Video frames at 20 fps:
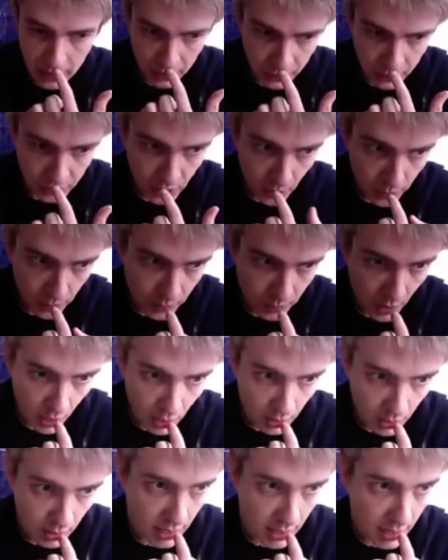So
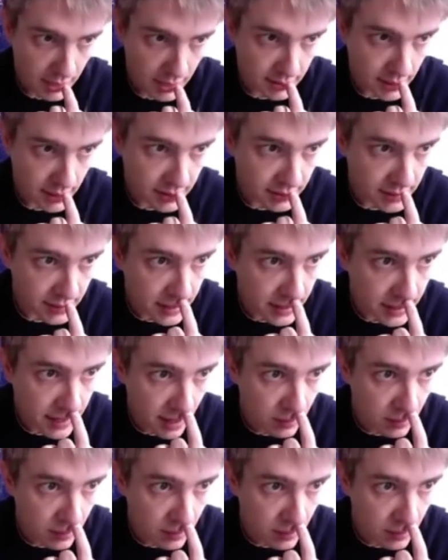as I said,